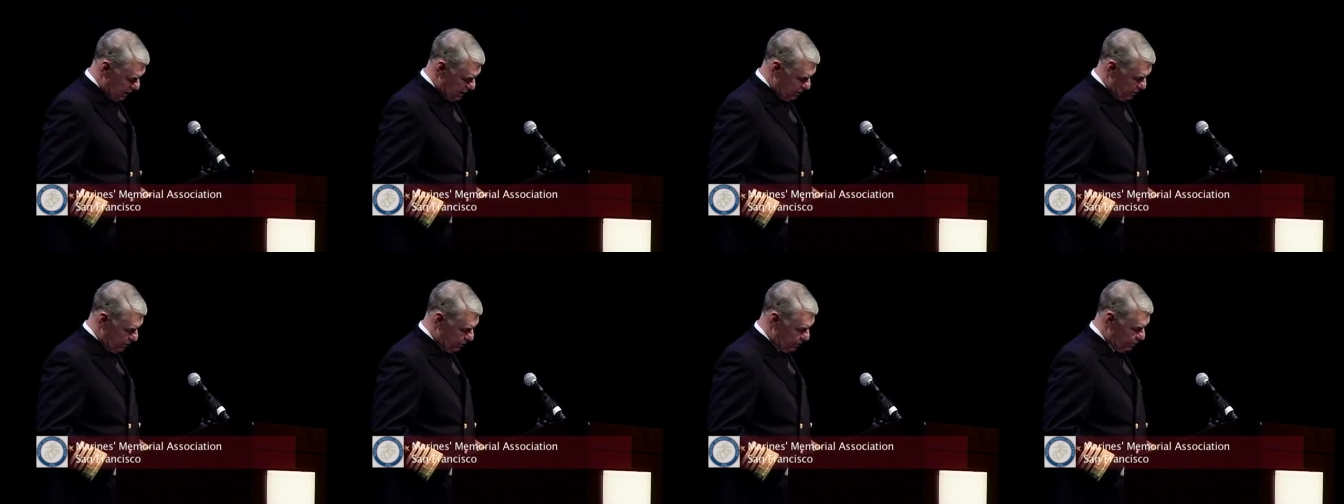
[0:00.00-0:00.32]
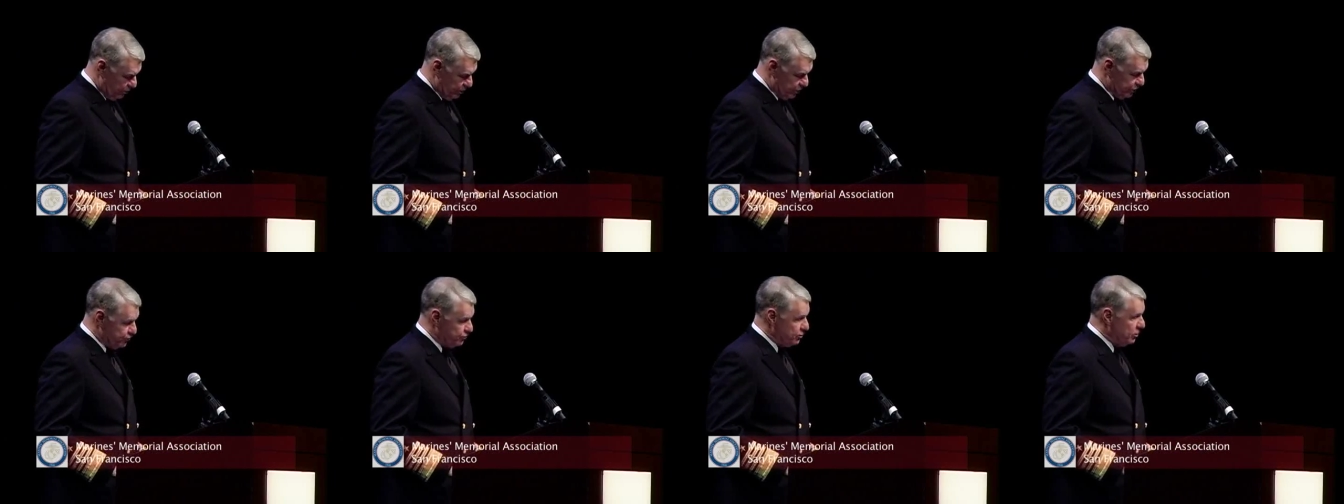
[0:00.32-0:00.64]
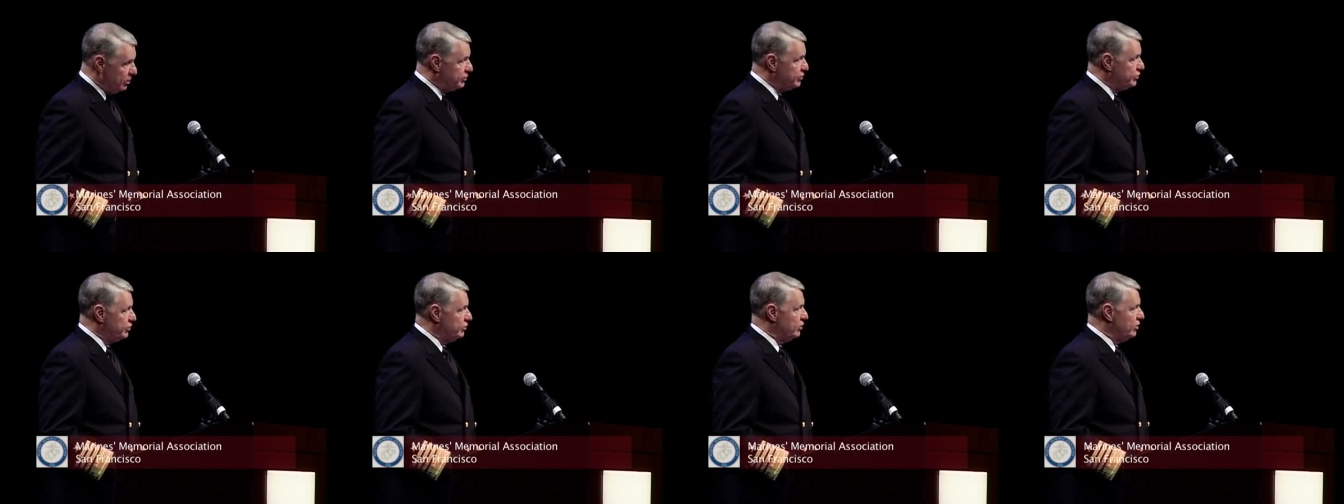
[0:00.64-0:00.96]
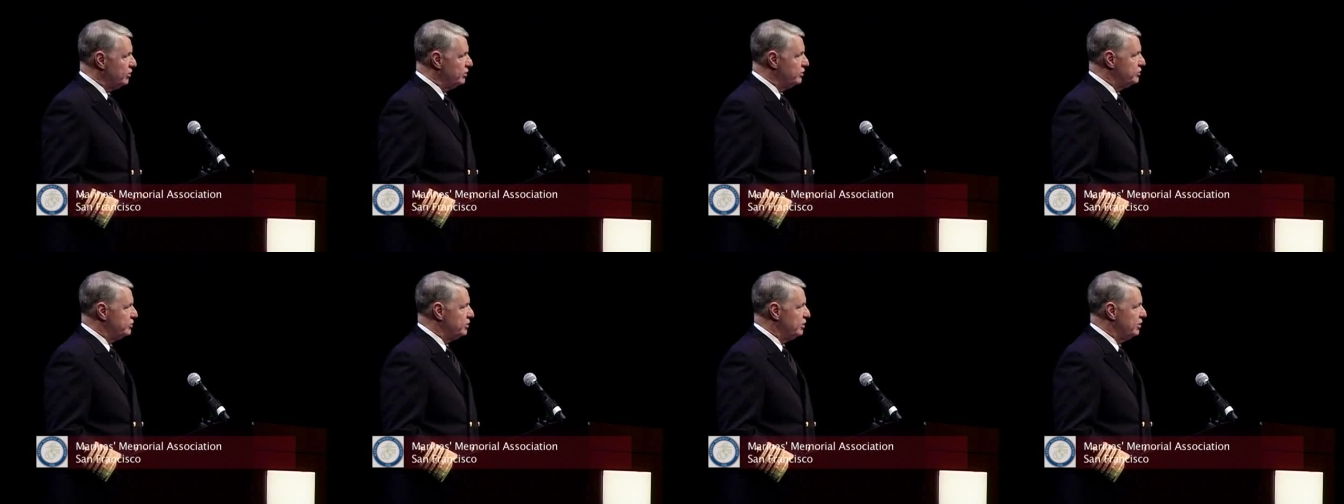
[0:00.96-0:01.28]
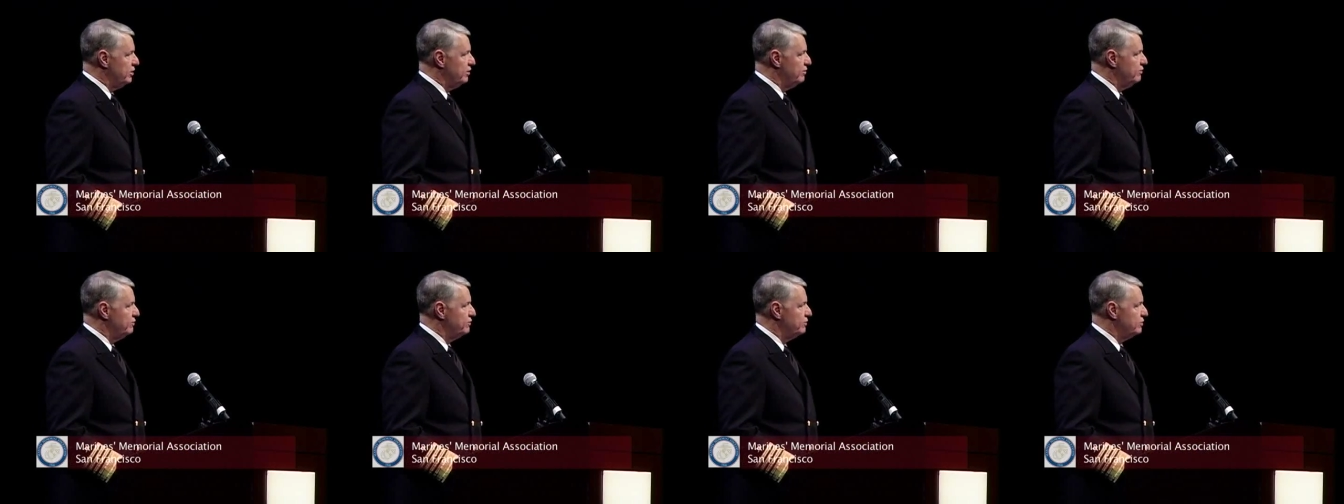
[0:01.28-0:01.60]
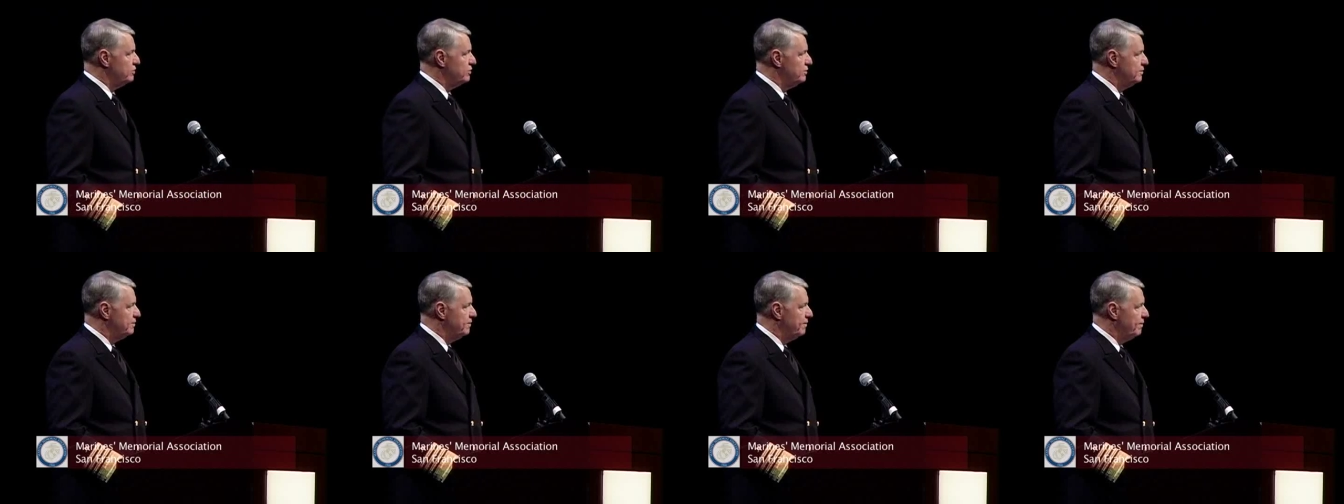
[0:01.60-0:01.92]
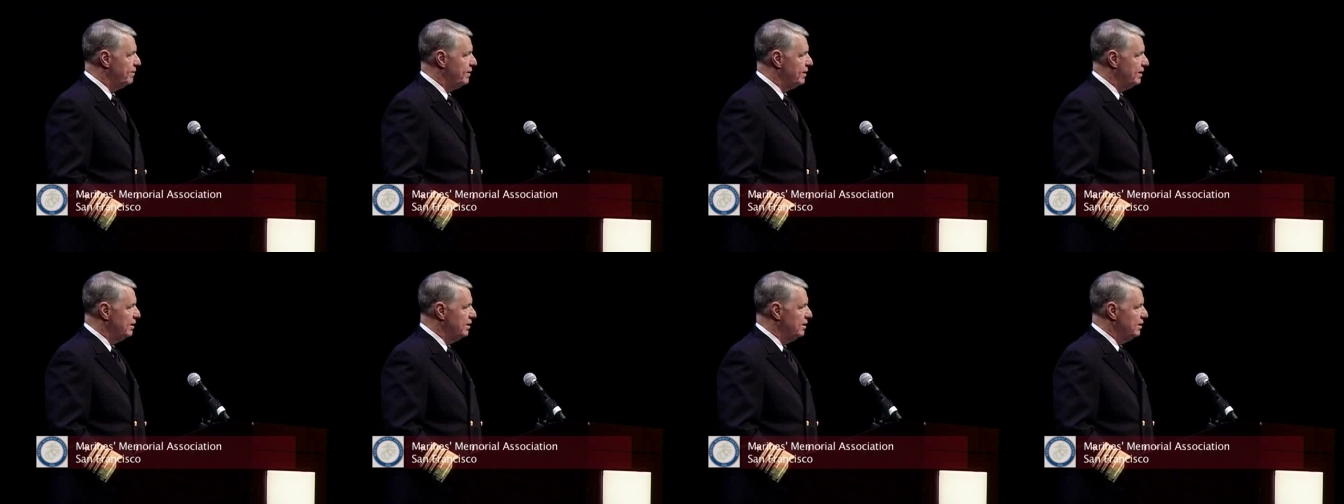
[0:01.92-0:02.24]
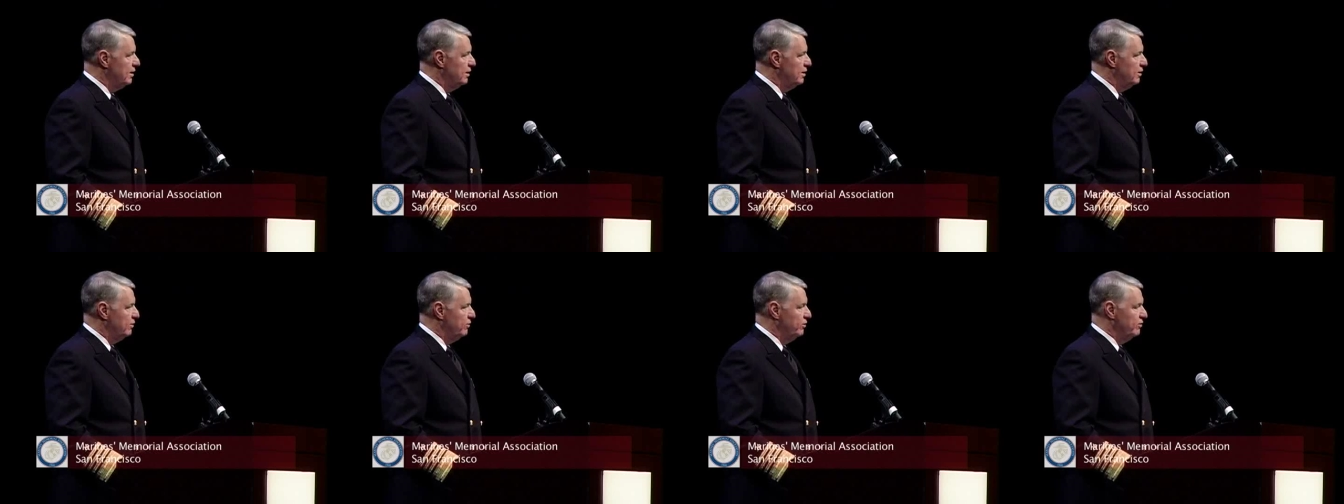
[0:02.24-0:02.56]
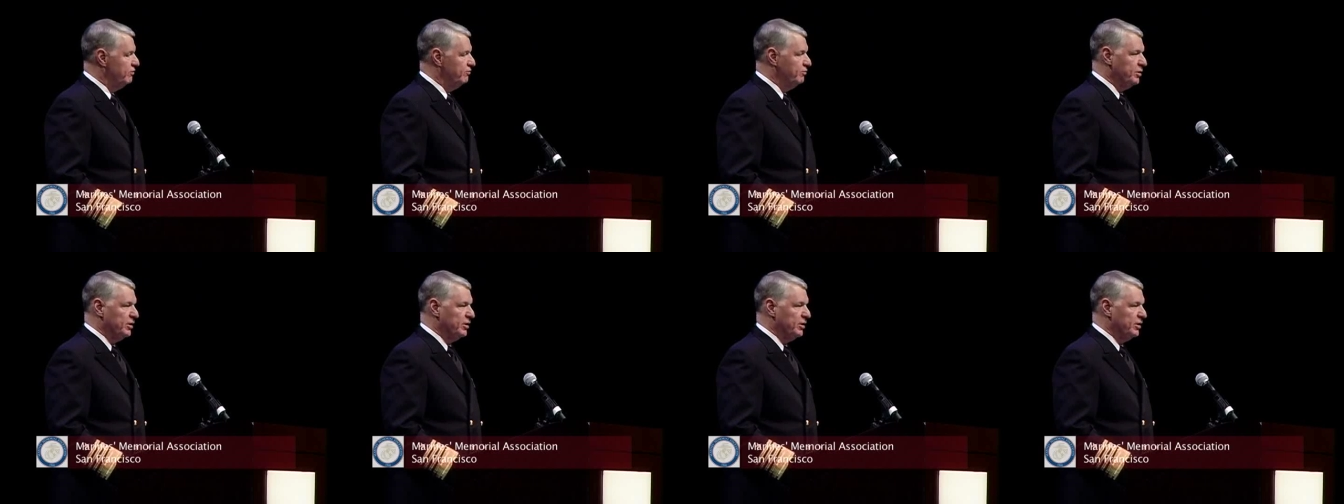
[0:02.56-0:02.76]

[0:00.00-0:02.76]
We restructured ourselves. We've